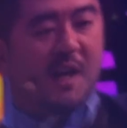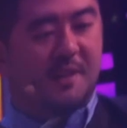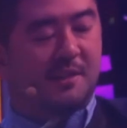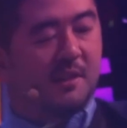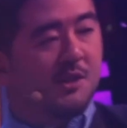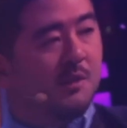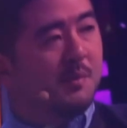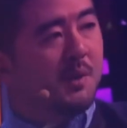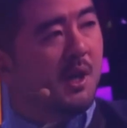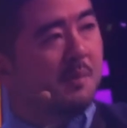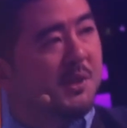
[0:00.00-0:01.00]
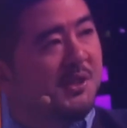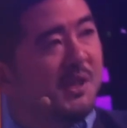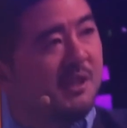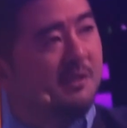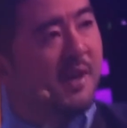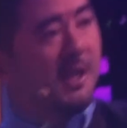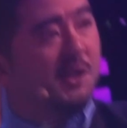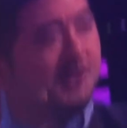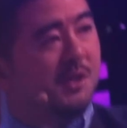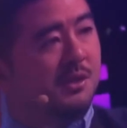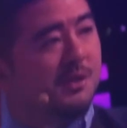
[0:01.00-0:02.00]
I think there's some distinct
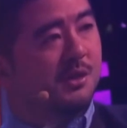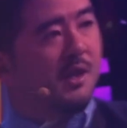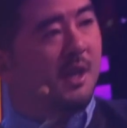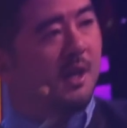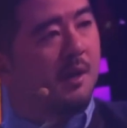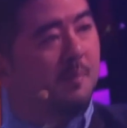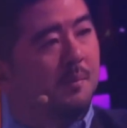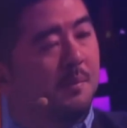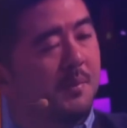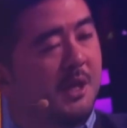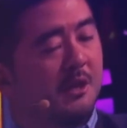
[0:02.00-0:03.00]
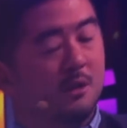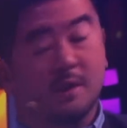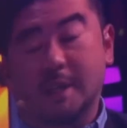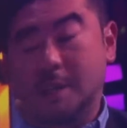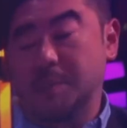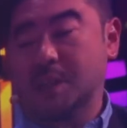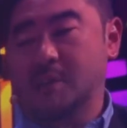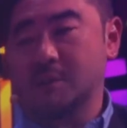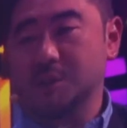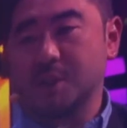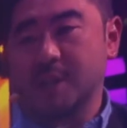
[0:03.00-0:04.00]
advantages that can be
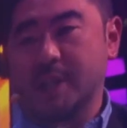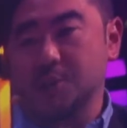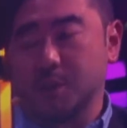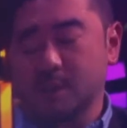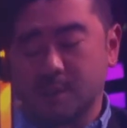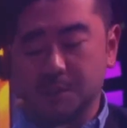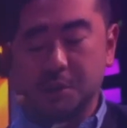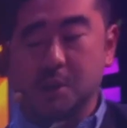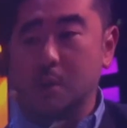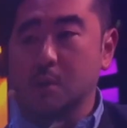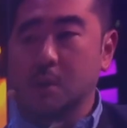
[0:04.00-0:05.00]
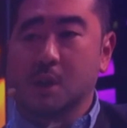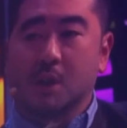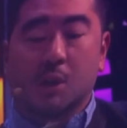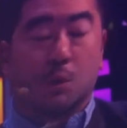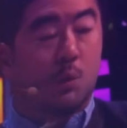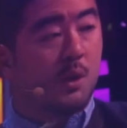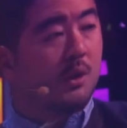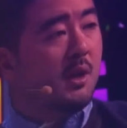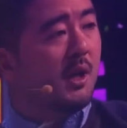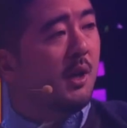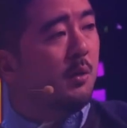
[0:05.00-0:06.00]
leveraged on Android, and so
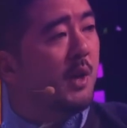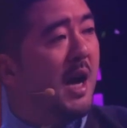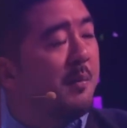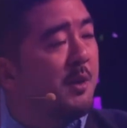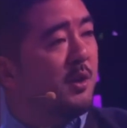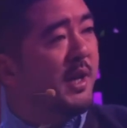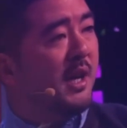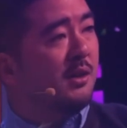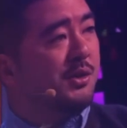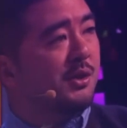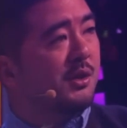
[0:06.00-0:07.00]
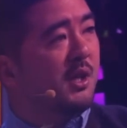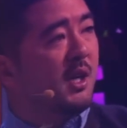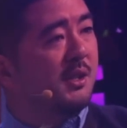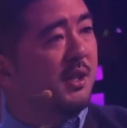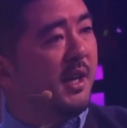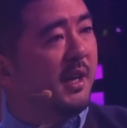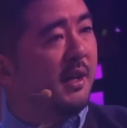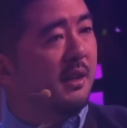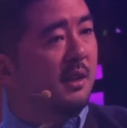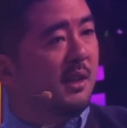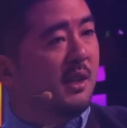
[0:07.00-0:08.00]
we're happy to announce
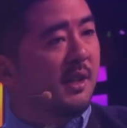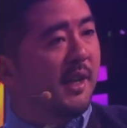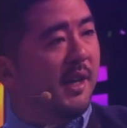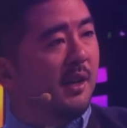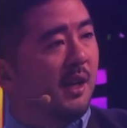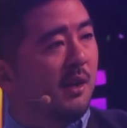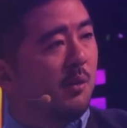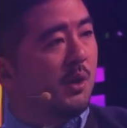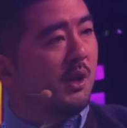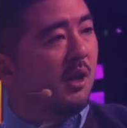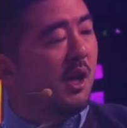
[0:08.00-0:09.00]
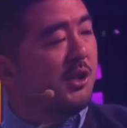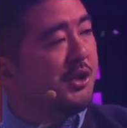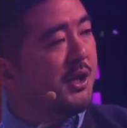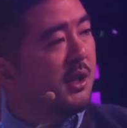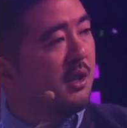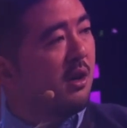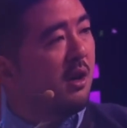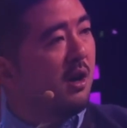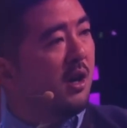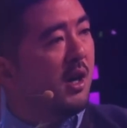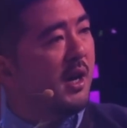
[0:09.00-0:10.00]
today that we're launching
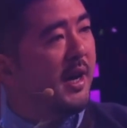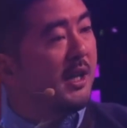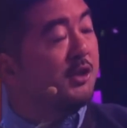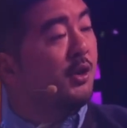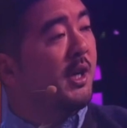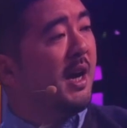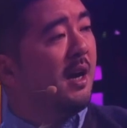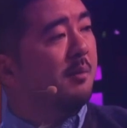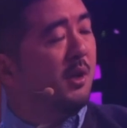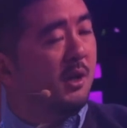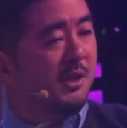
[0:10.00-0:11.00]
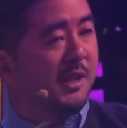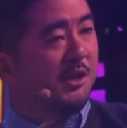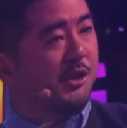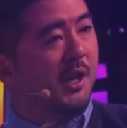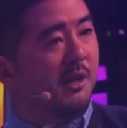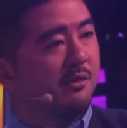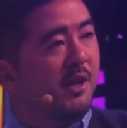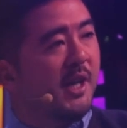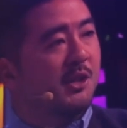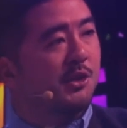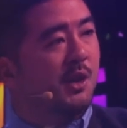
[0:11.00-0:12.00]
our Android app, our SoundTracking for
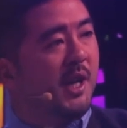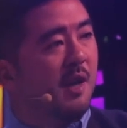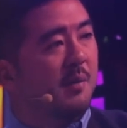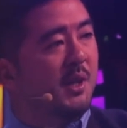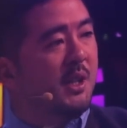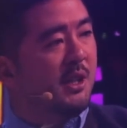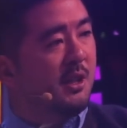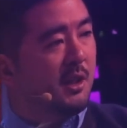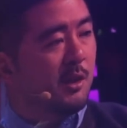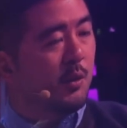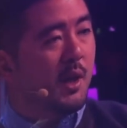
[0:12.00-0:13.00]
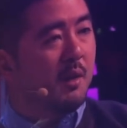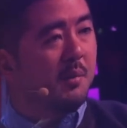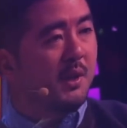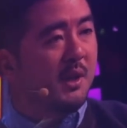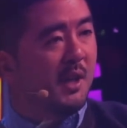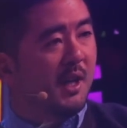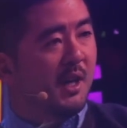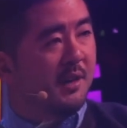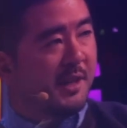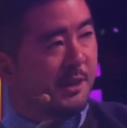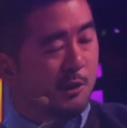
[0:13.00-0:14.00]
Android app here at LeWeb.
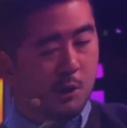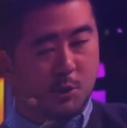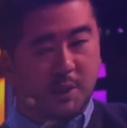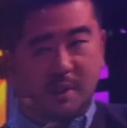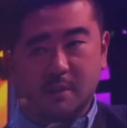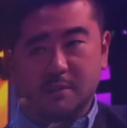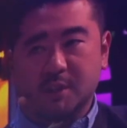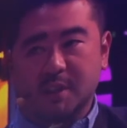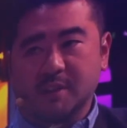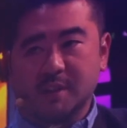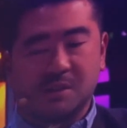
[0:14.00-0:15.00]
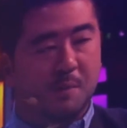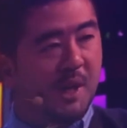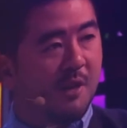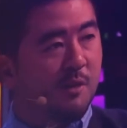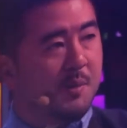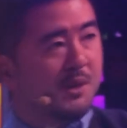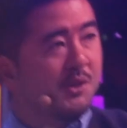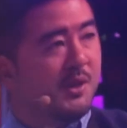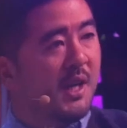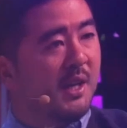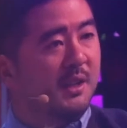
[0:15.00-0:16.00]
Thank you, LeWeb, for giving us the platform to do
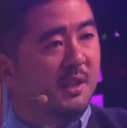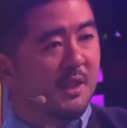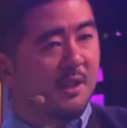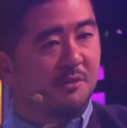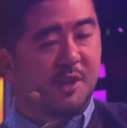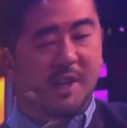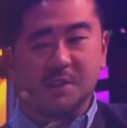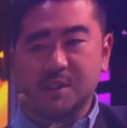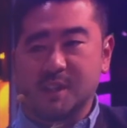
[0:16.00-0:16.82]
that in France.